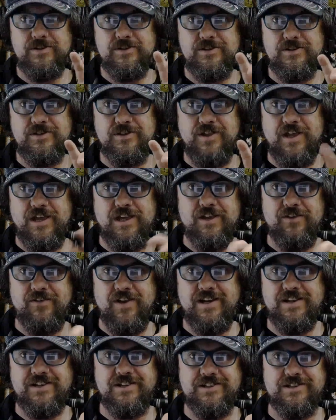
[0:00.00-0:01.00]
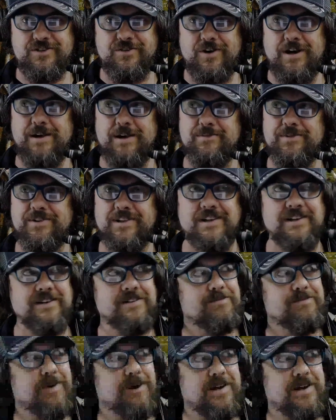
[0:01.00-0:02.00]
think you've ended the stream and then you
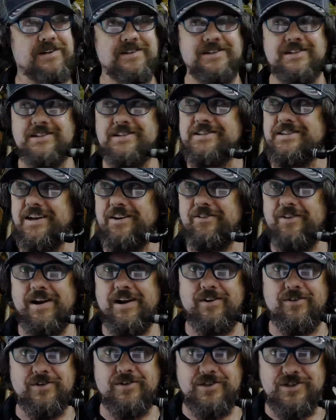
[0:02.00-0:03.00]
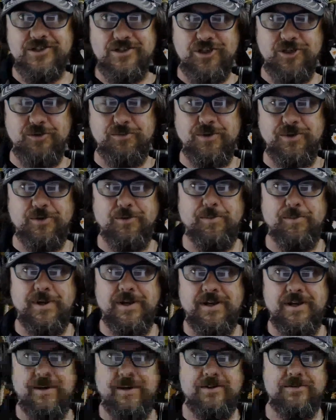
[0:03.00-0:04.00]
might just sit around looking stupid or
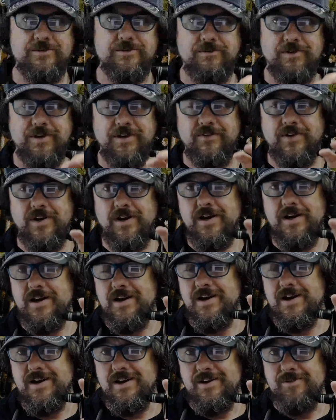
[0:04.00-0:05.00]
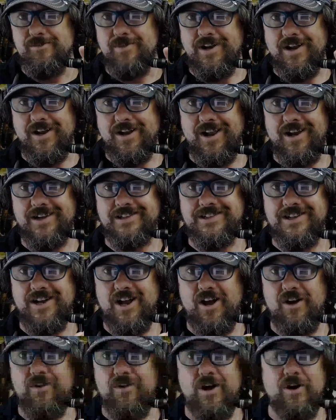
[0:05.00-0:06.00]
pick your nose or whatever. But I'd like to
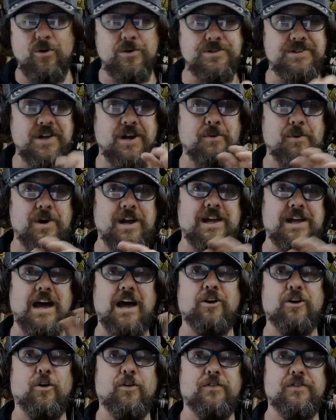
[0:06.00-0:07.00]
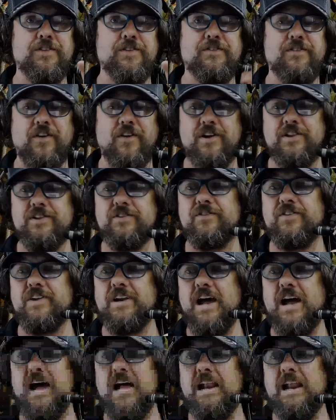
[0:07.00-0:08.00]
know. And also, I don't want to cut off the, fi- the
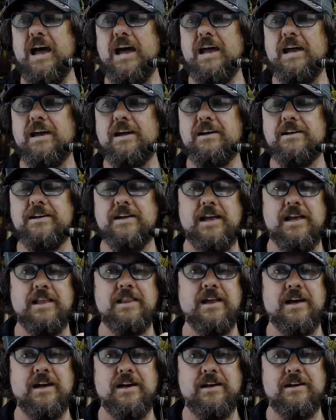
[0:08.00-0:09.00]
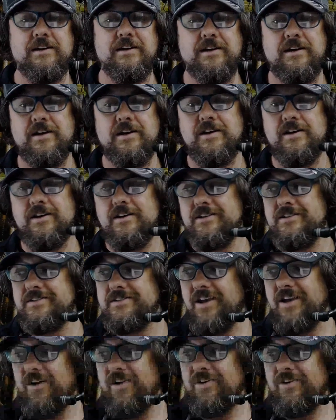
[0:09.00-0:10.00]
finale uh, either.
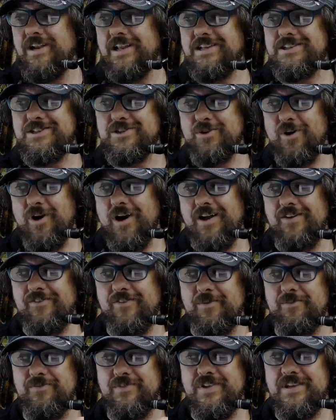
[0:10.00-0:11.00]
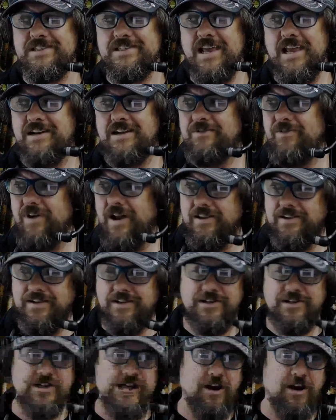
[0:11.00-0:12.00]
So let's try it from this end rather than
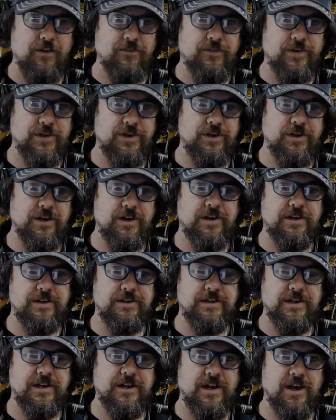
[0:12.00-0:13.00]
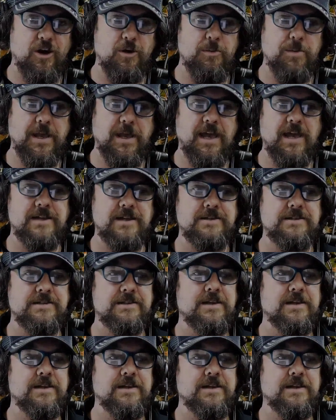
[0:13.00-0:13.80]
shut off at, at uh, OBS.